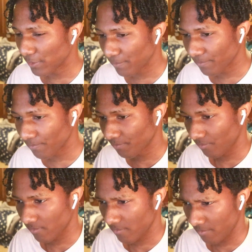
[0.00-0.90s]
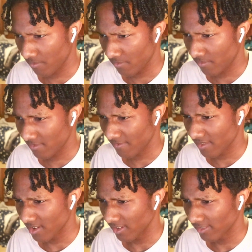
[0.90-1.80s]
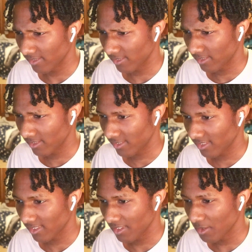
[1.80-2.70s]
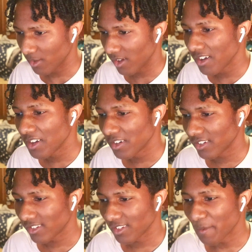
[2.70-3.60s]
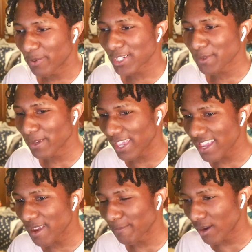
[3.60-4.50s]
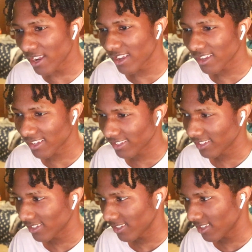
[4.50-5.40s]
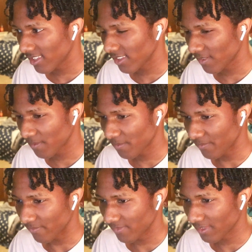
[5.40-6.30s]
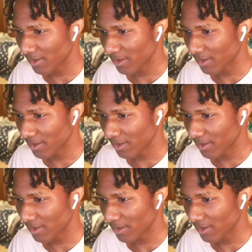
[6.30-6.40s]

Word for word: How you just gonna leave like that? What the fuck? Punch See, him again, no bruh. No, the one that's wanted, bitch.